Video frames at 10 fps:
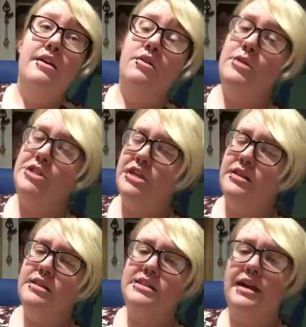
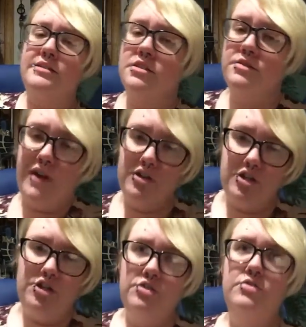This house is
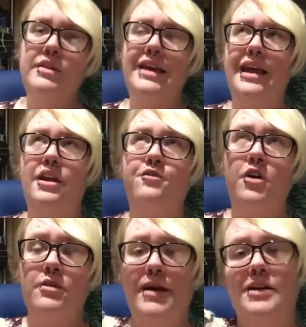fairly new. They had a
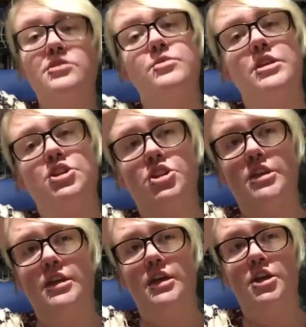farmhouse that was
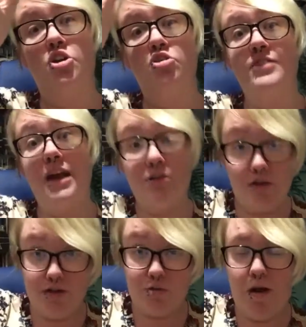actually down
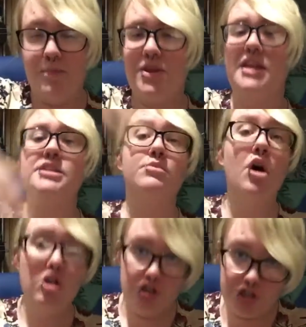there as well, but they
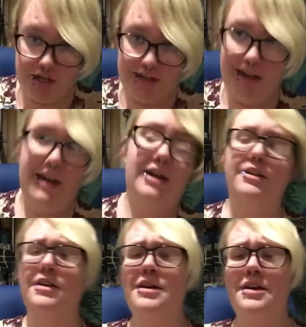demolished it and
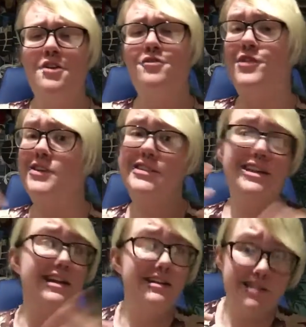filled it
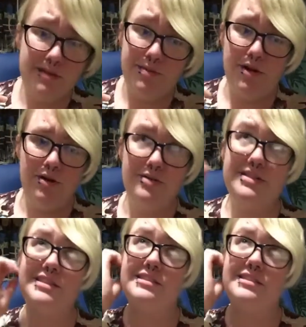in, I suppose.